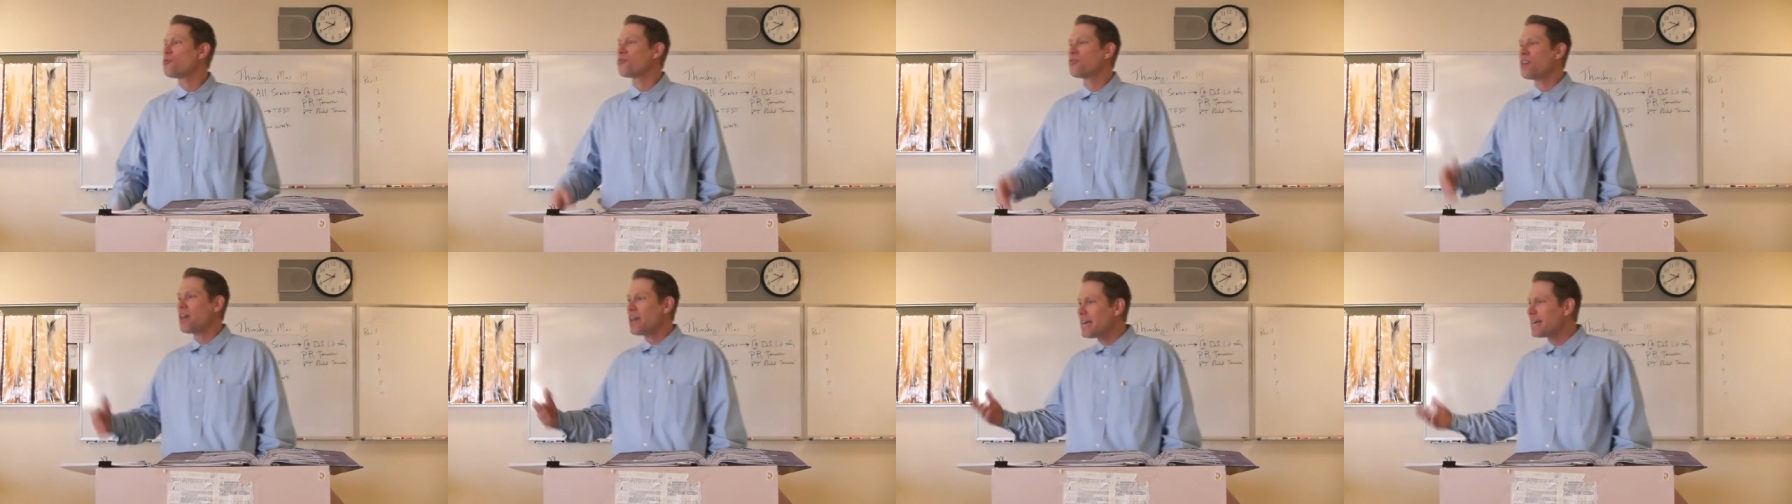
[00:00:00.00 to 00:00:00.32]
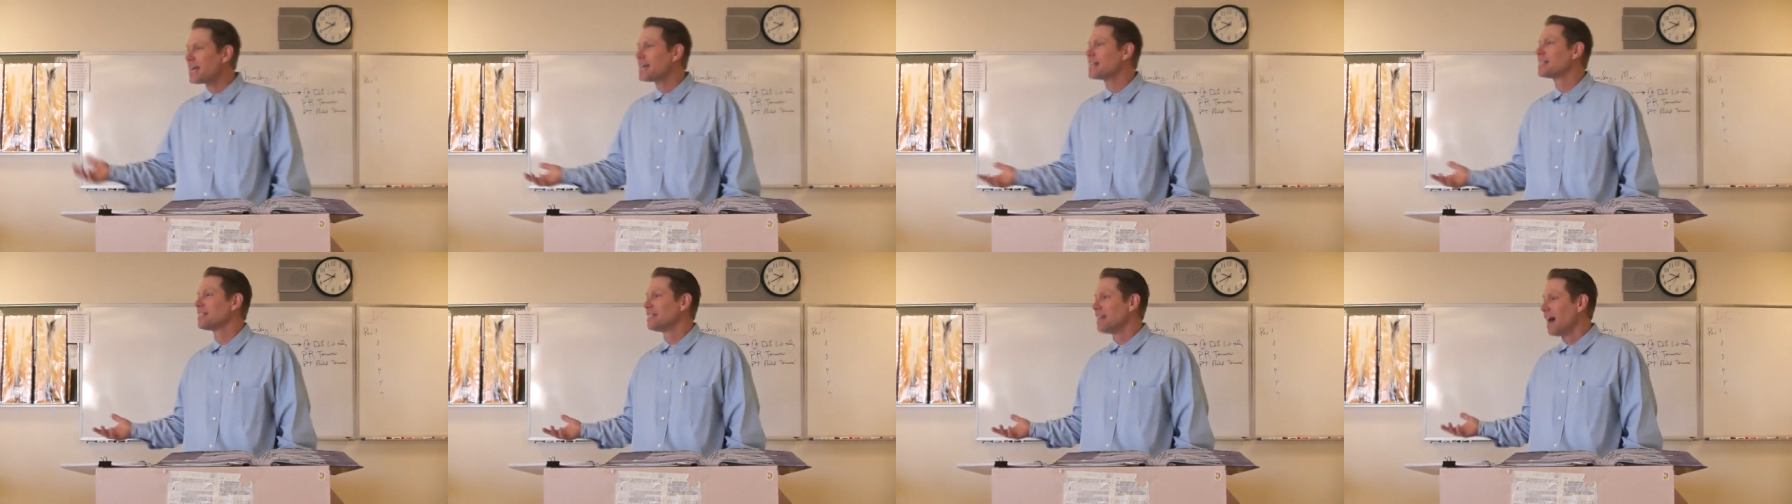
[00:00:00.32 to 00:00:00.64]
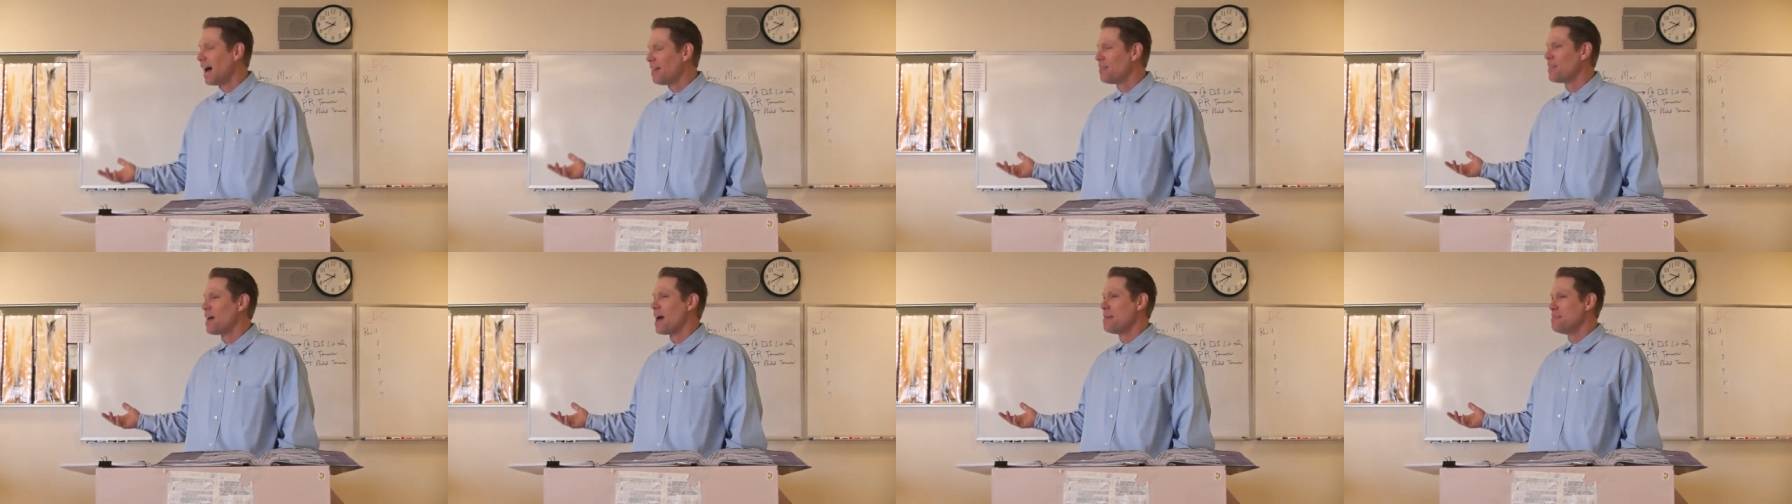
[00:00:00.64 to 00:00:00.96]
think is
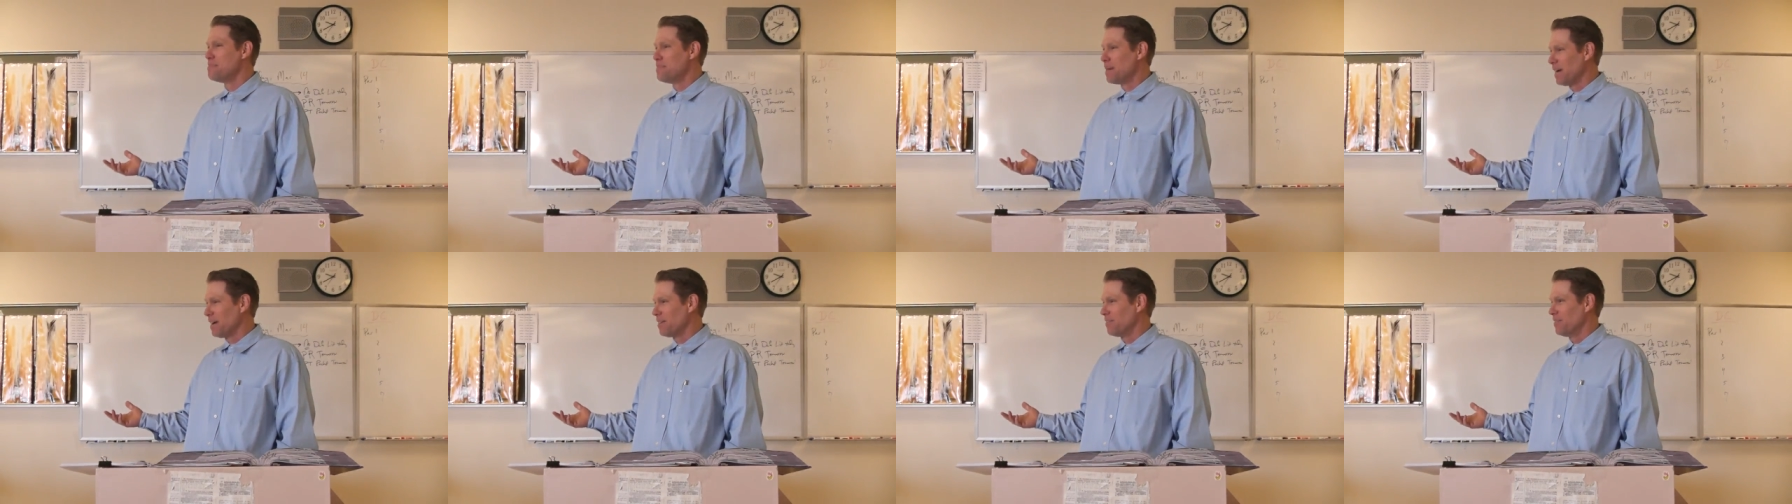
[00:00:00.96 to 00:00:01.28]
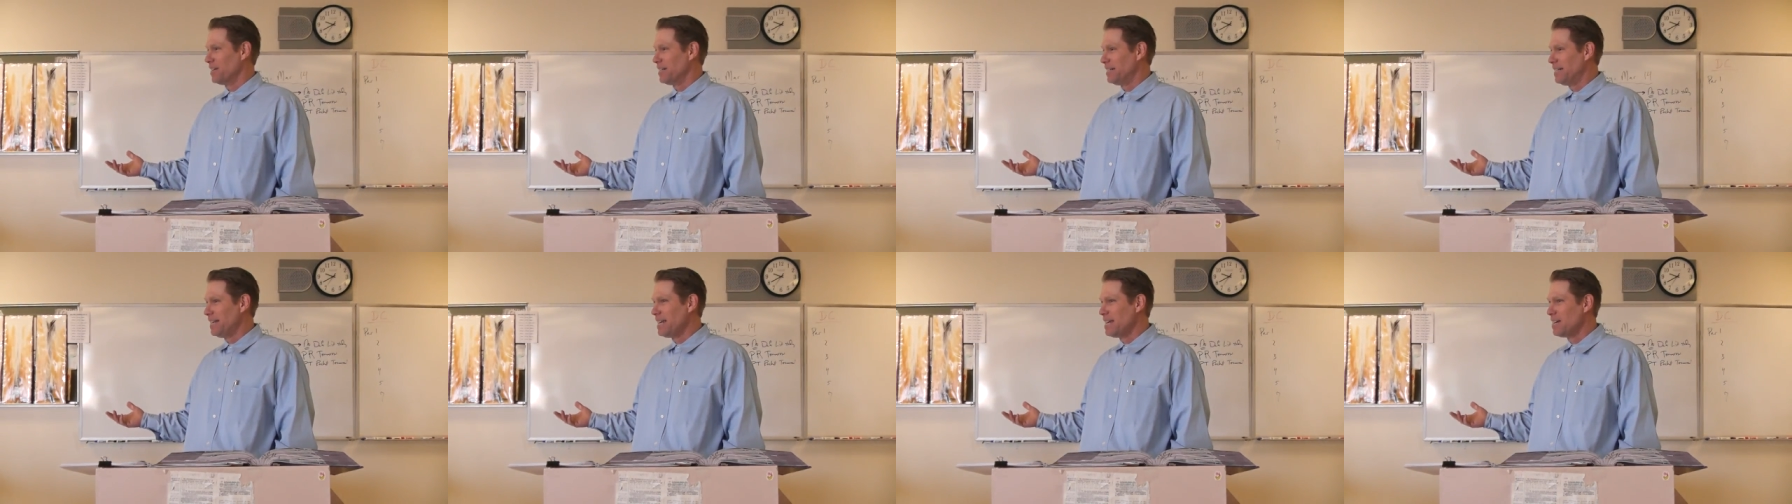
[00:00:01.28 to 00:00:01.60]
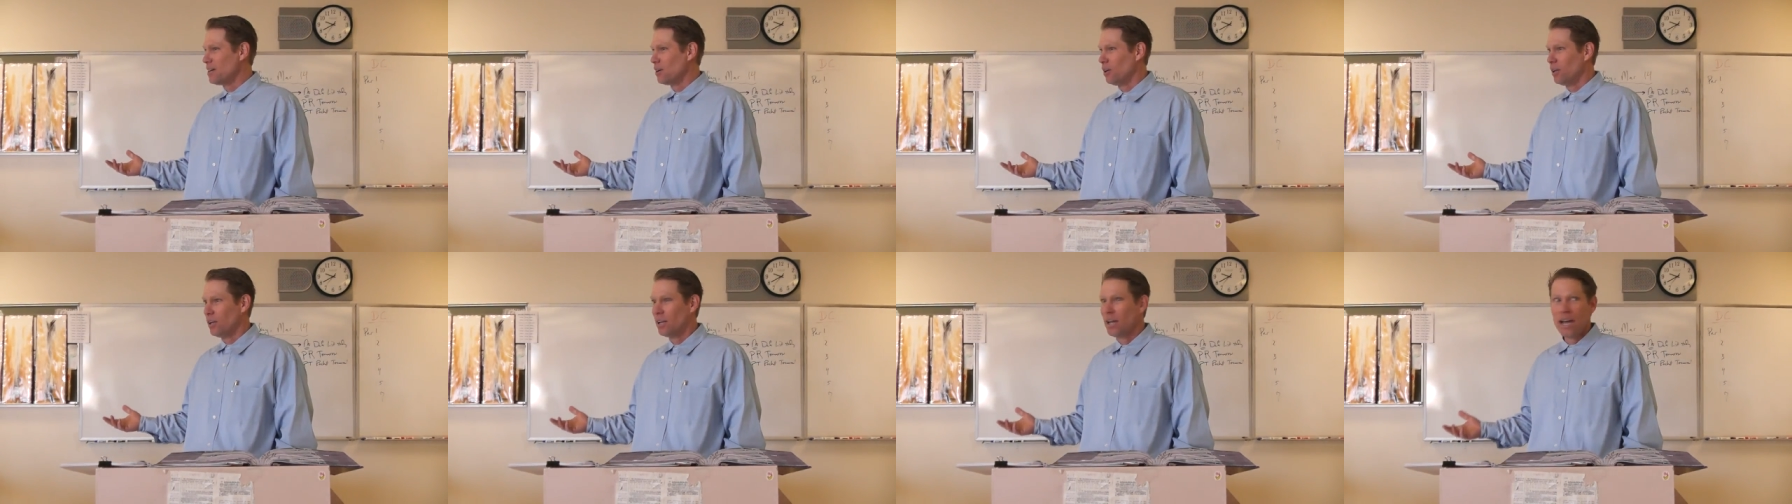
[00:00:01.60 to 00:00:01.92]
not that big of a
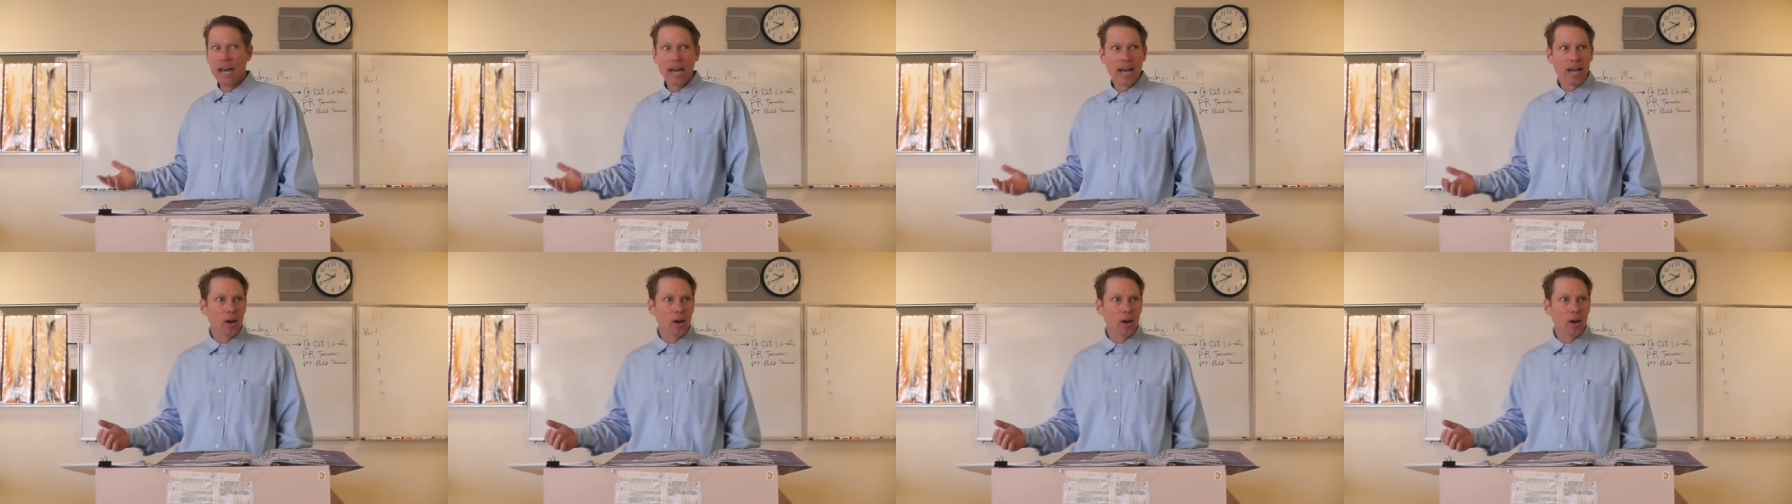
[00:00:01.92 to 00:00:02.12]
deal,